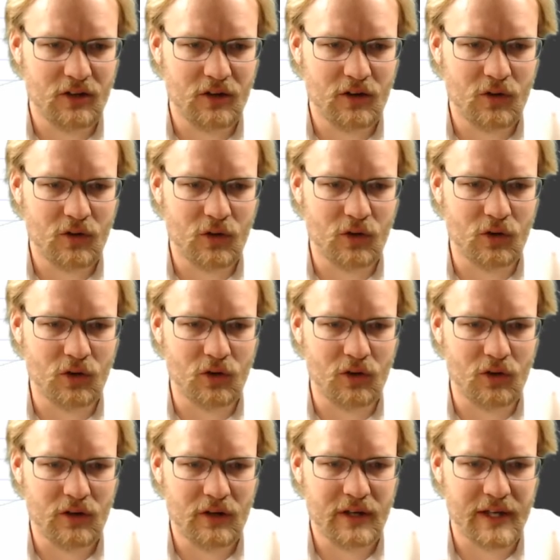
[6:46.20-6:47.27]
or
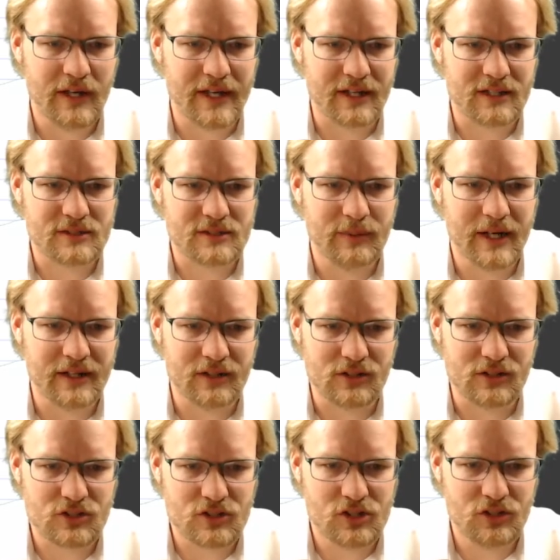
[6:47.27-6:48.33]
x
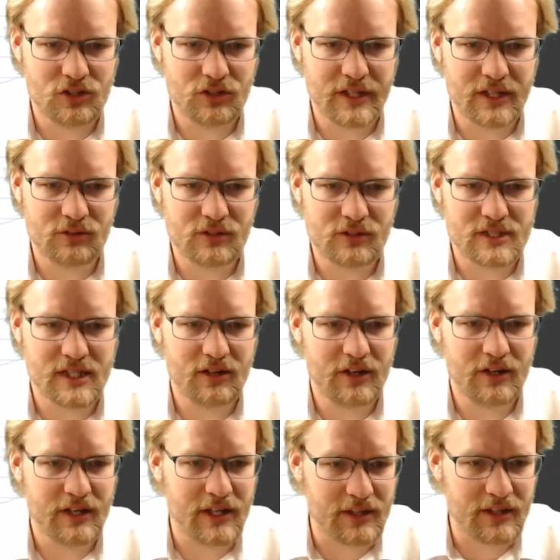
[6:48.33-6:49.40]
minus 2 equals
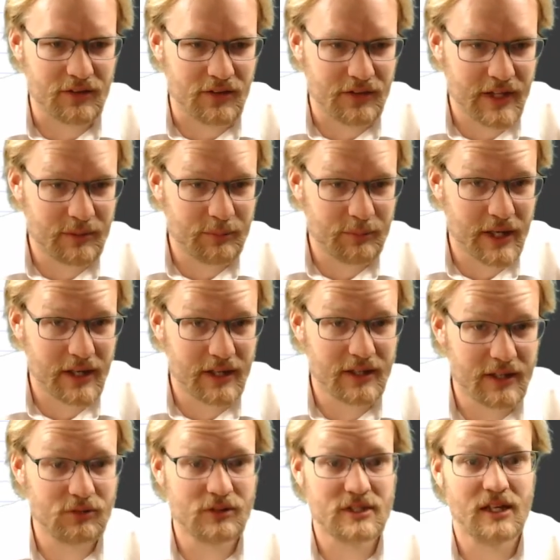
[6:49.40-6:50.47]
0. Either that bracket
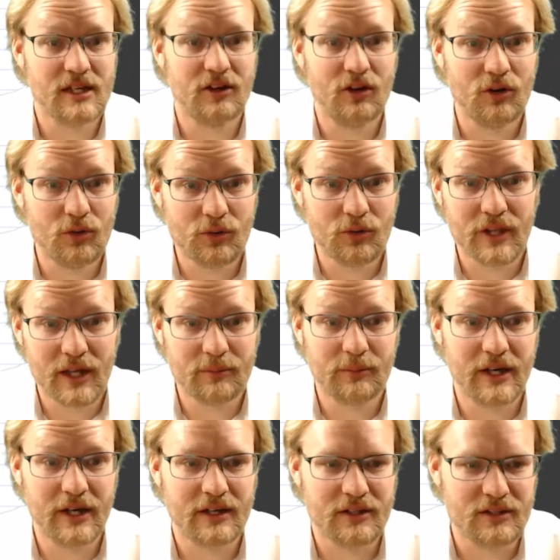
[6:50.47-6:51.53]
equals 0 or that
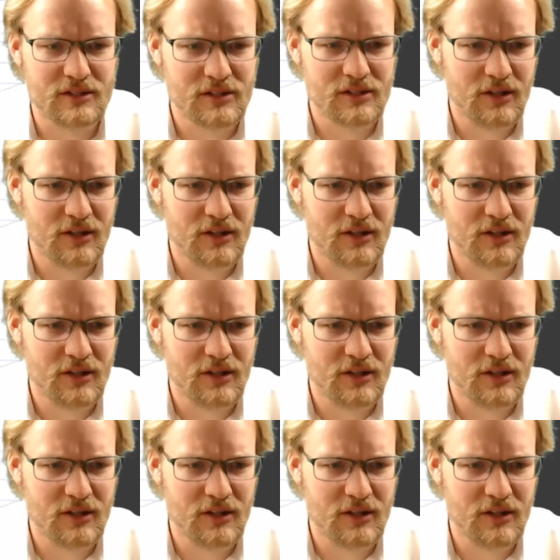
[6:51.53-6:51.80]
bracket.